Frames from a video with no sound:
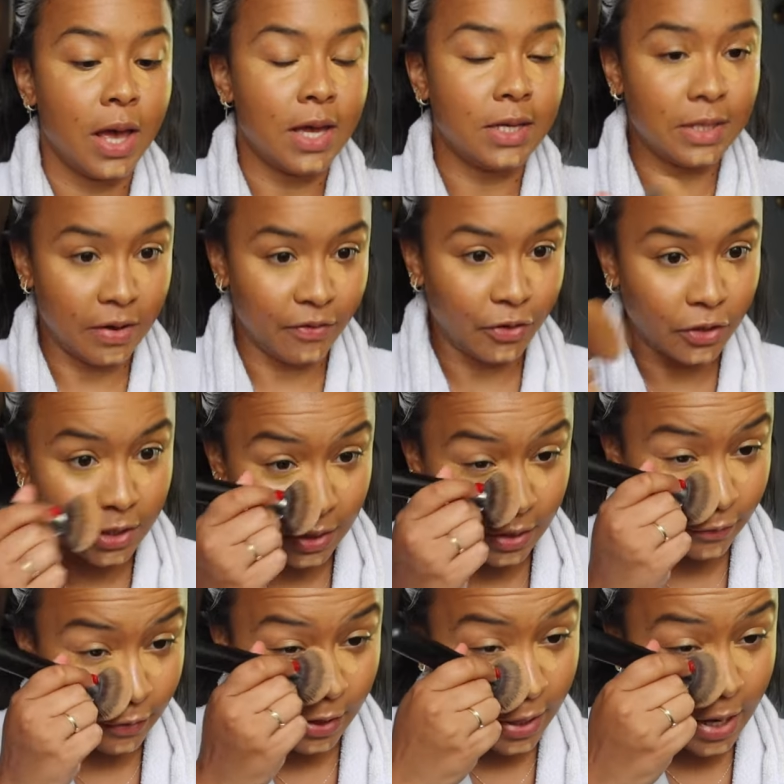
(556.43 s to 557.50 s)
is out for
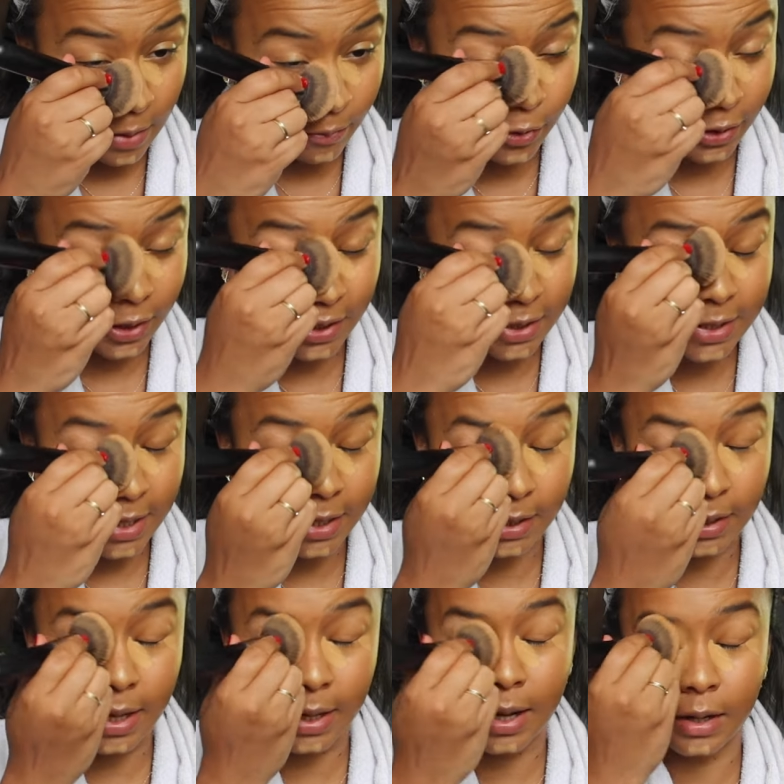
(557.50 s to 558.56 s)
delivery. I'm really
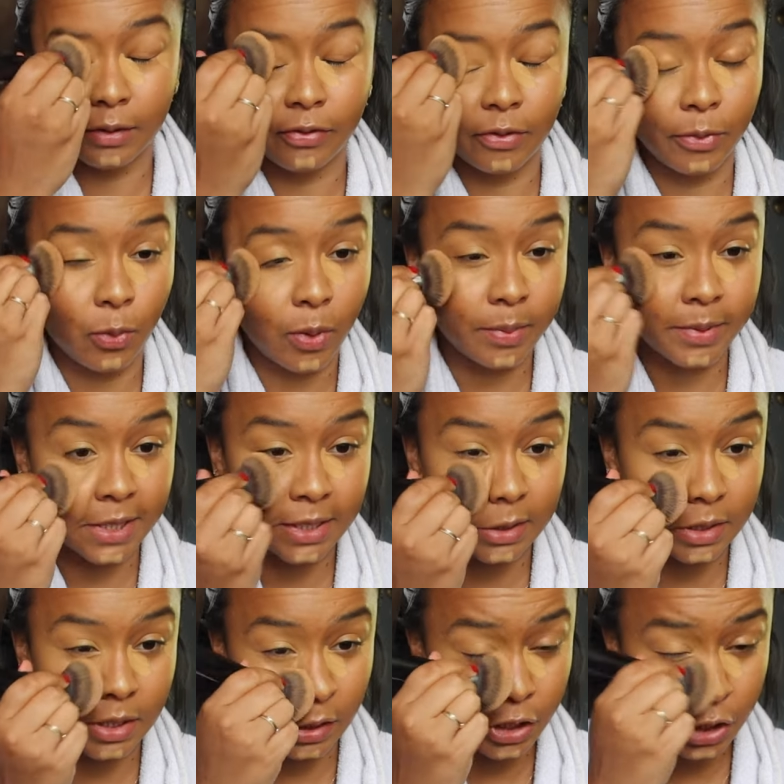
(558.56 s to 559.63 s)
excited. I got it from the
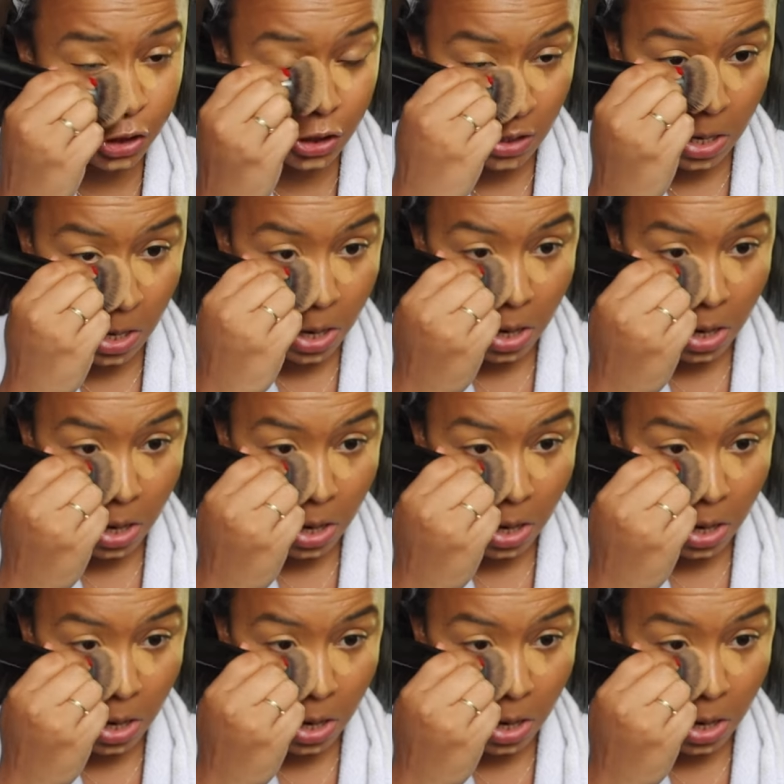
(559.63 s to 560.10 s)
website Dish,